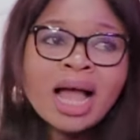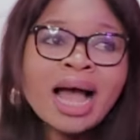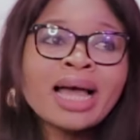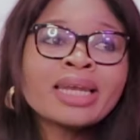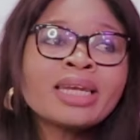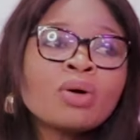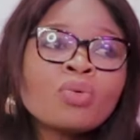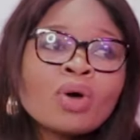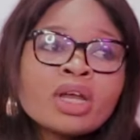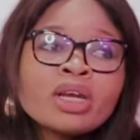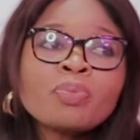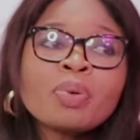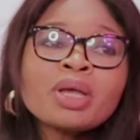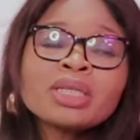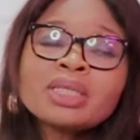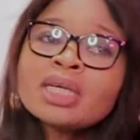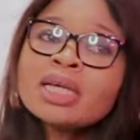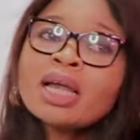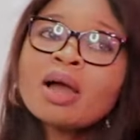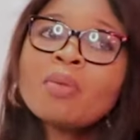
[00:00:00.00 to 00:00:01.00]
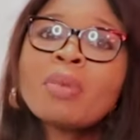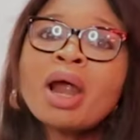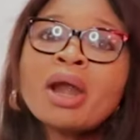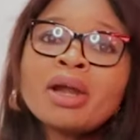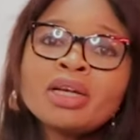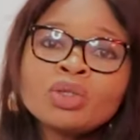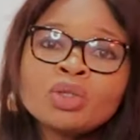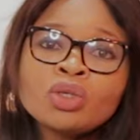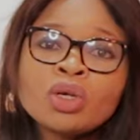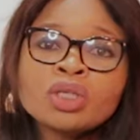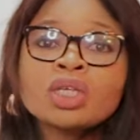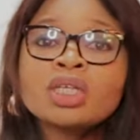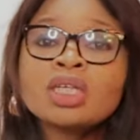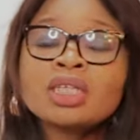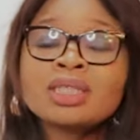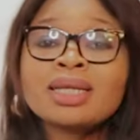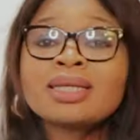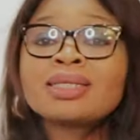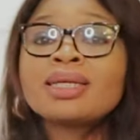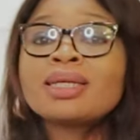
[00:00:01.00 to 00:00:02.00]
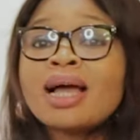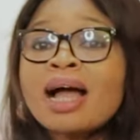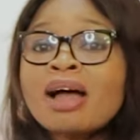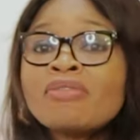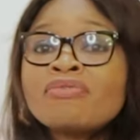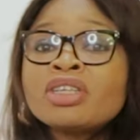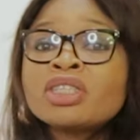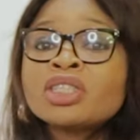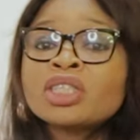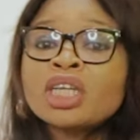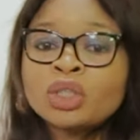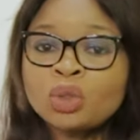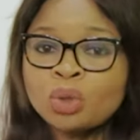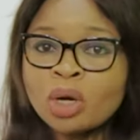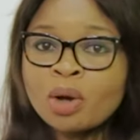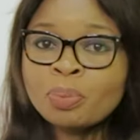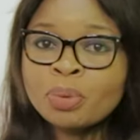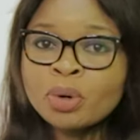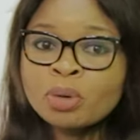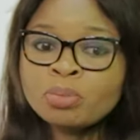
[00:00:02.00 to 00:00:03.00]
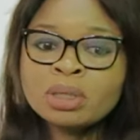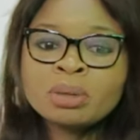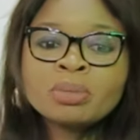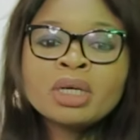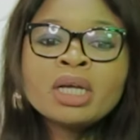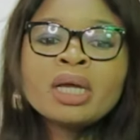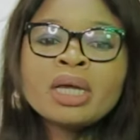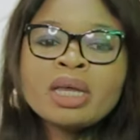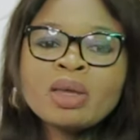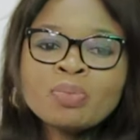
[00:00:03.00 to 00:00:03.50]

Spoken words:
And then when the person got married to your son, they started having sexual problems.